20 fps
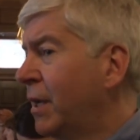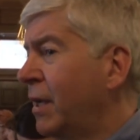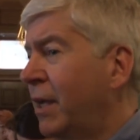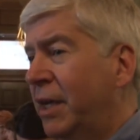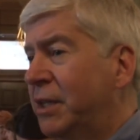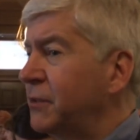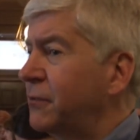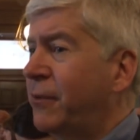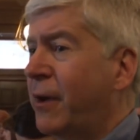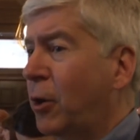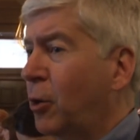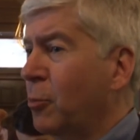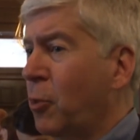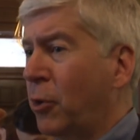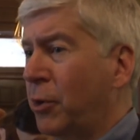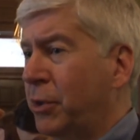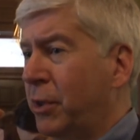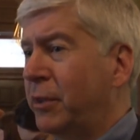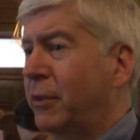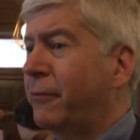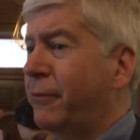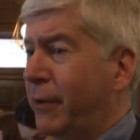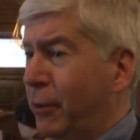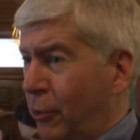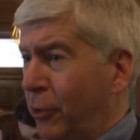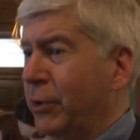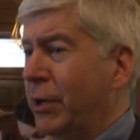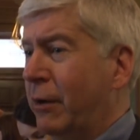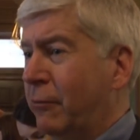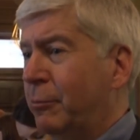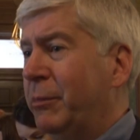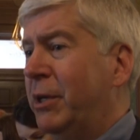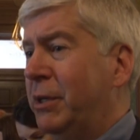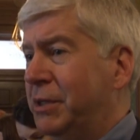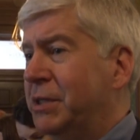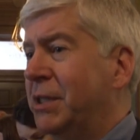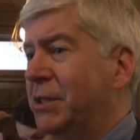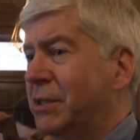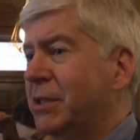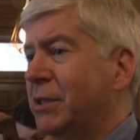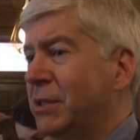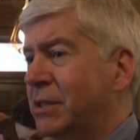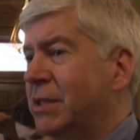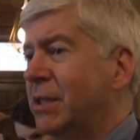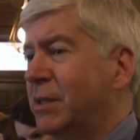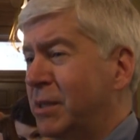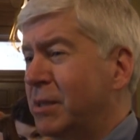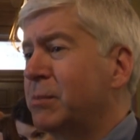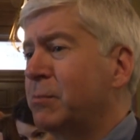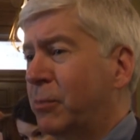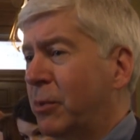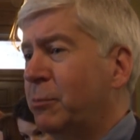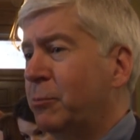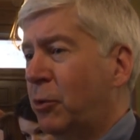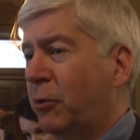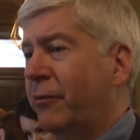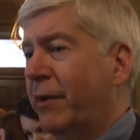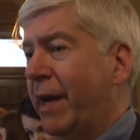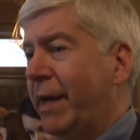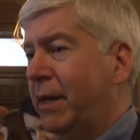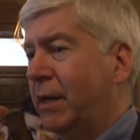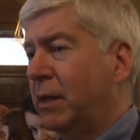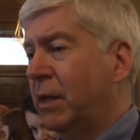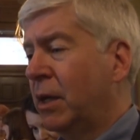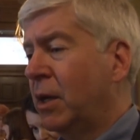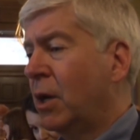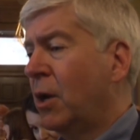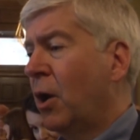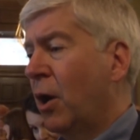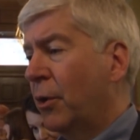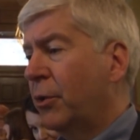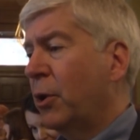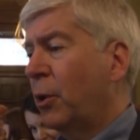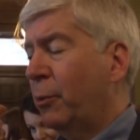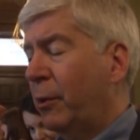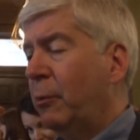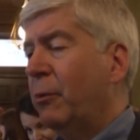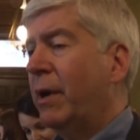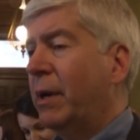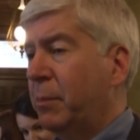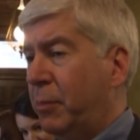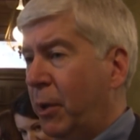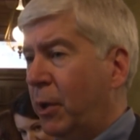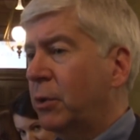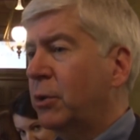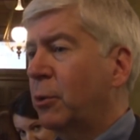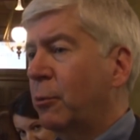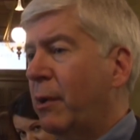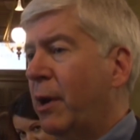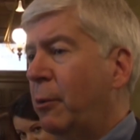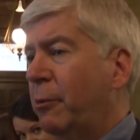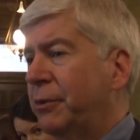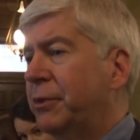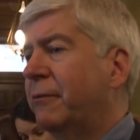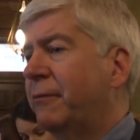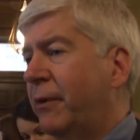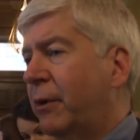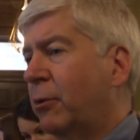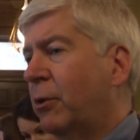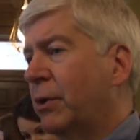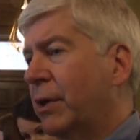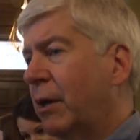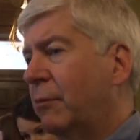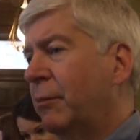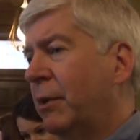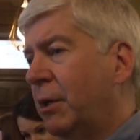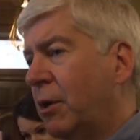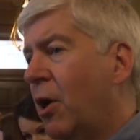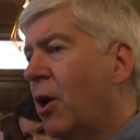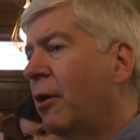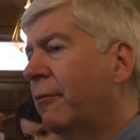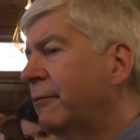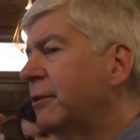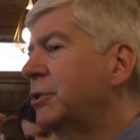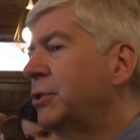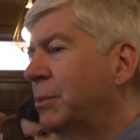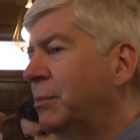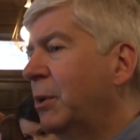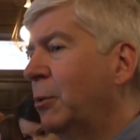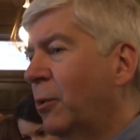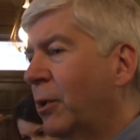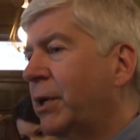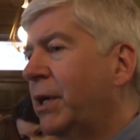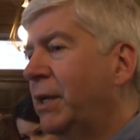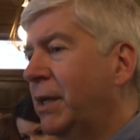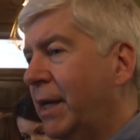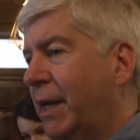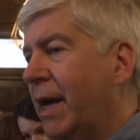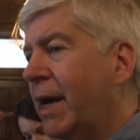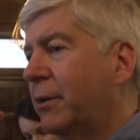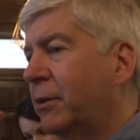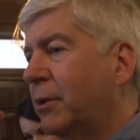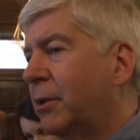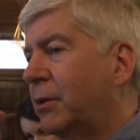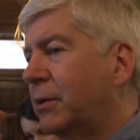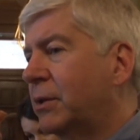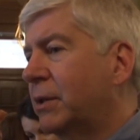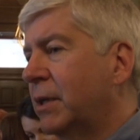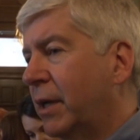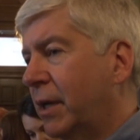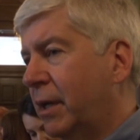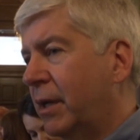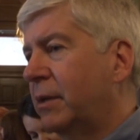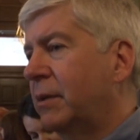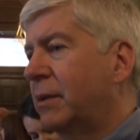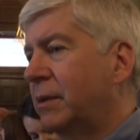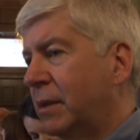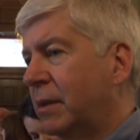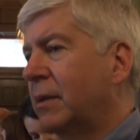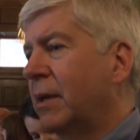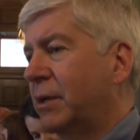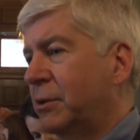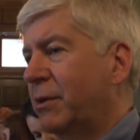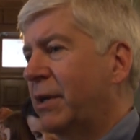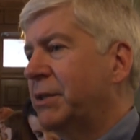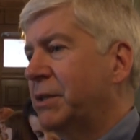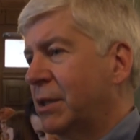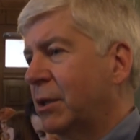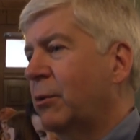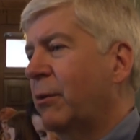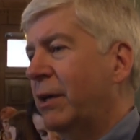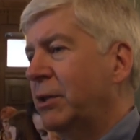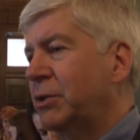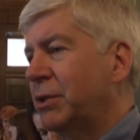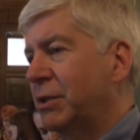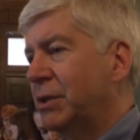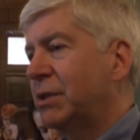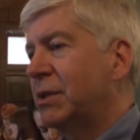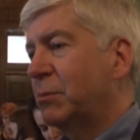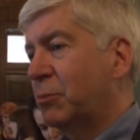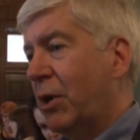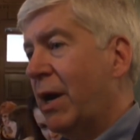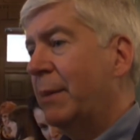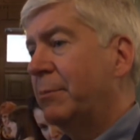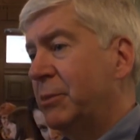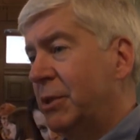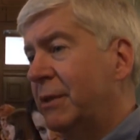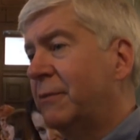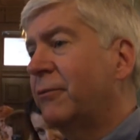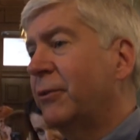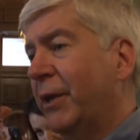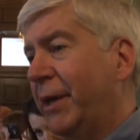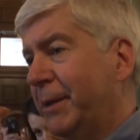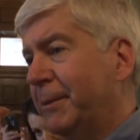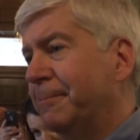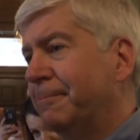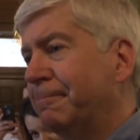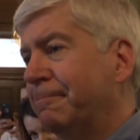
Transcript: That's far more than the federal government assistance that's been provided, although we want to partner well with the federal government. All of us should be working together to address the questions and problems in Flint.